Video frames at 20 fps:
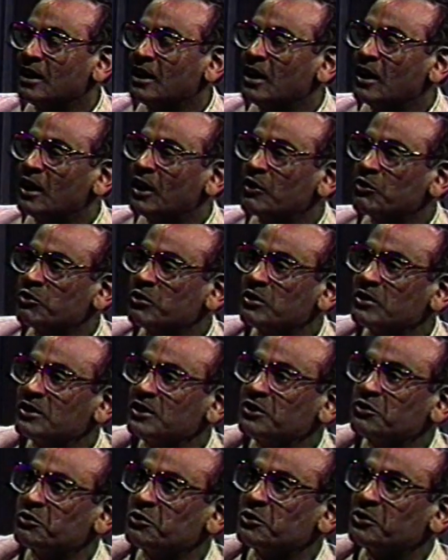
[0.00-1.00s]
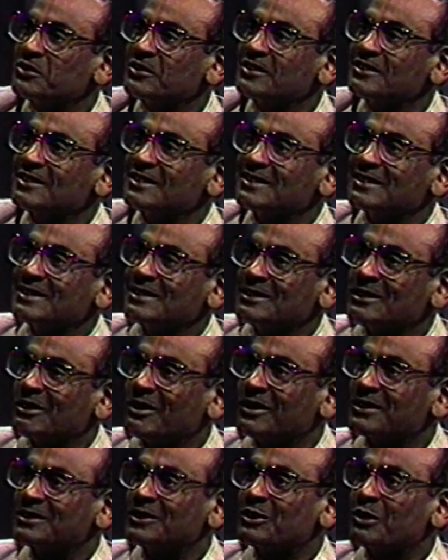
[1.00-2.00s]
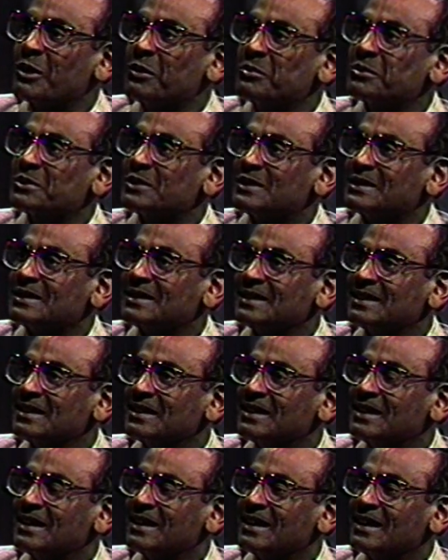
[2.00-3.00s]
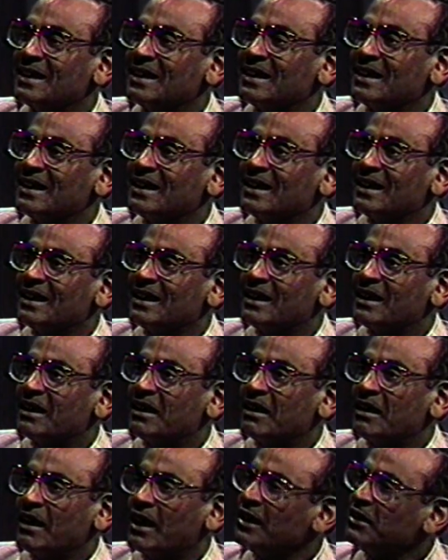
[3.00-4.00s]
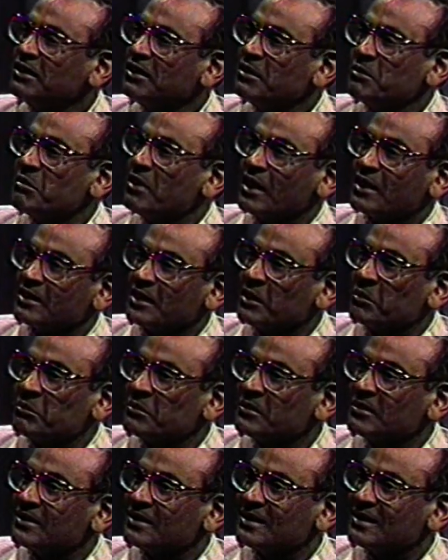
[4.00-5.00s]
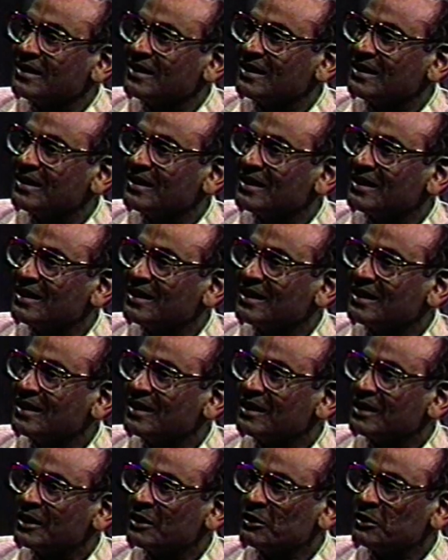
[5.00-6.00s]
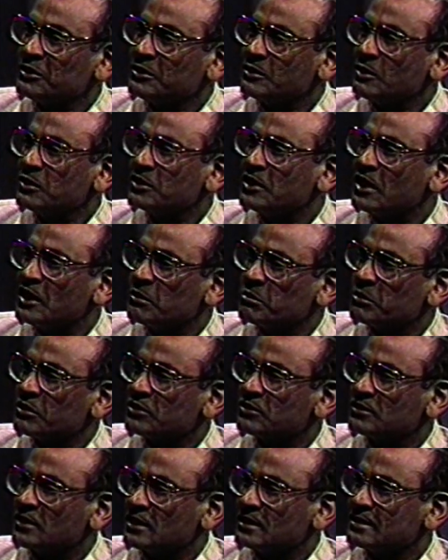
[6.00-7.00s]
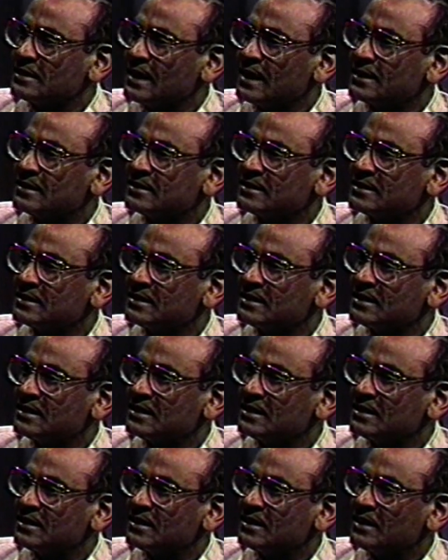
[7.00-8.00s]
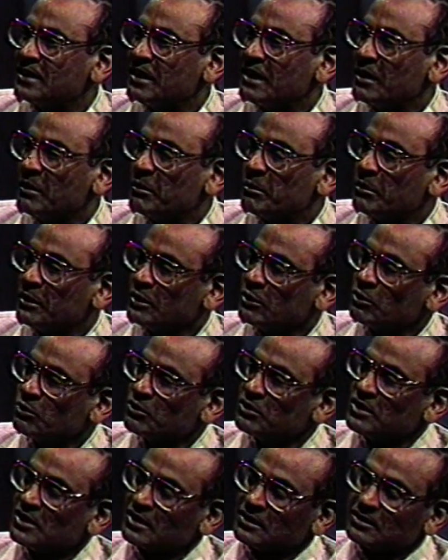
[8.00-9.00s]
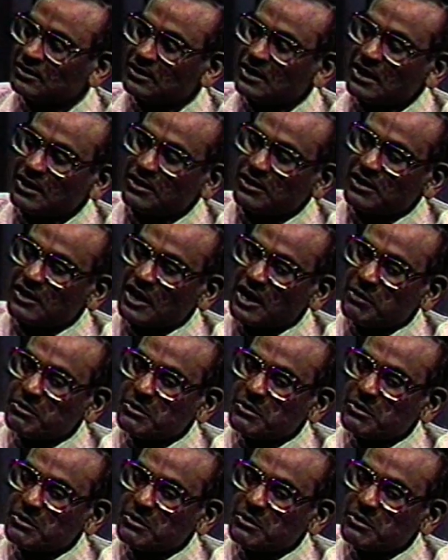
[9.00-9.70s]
After all, these forces and these laws are operating. I didn't make them, at least not in any personal sense. But to the extent that I am a